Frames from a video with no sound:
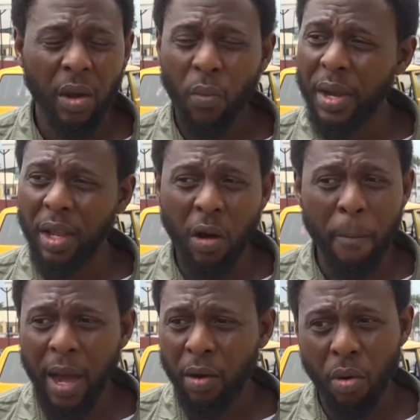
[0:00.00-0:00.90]
when they come
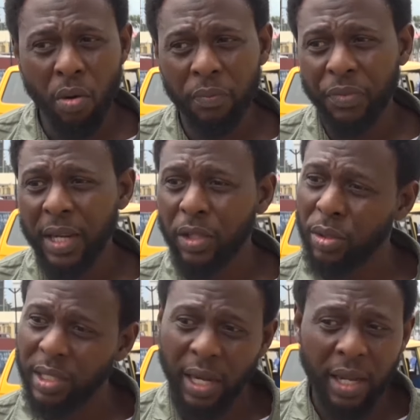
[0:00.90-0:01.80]
back home, they need
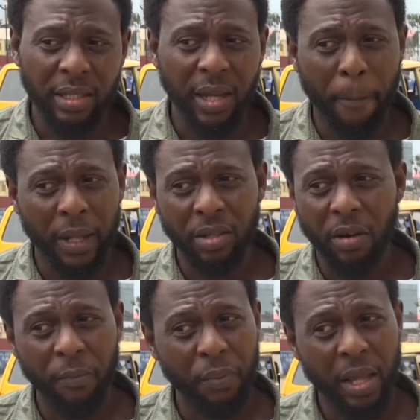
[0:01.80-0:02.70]
to change their pattern
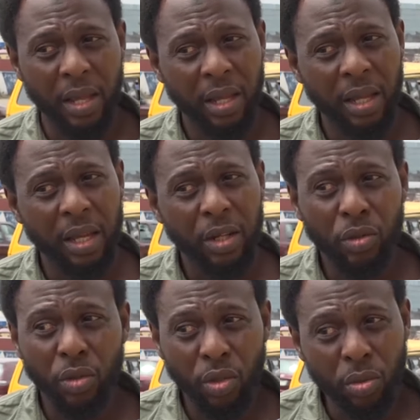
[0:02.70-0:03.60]
of play
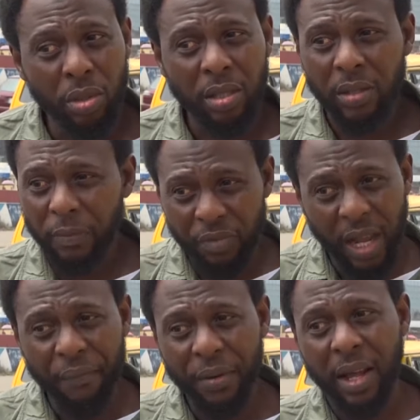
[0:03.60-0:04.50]
to suit the
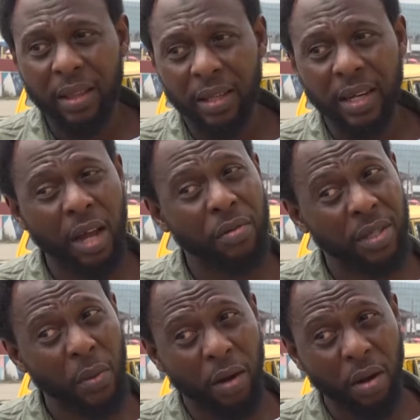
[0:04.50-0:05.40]
African thing. Now, you
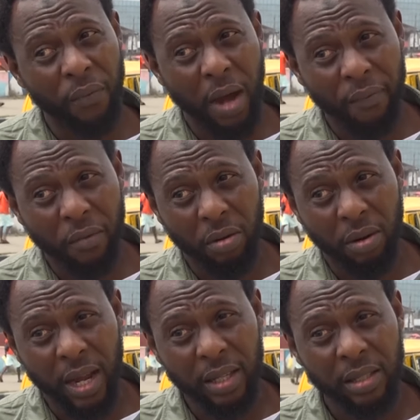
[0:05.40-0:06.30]
say we are going for AFCON,
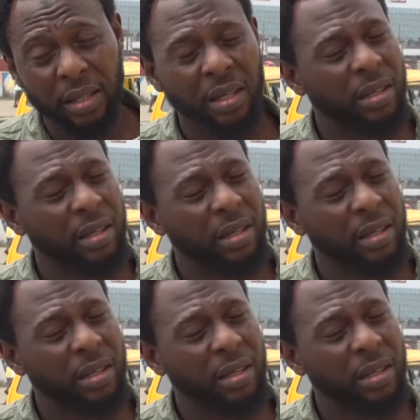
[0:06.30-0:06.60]
right?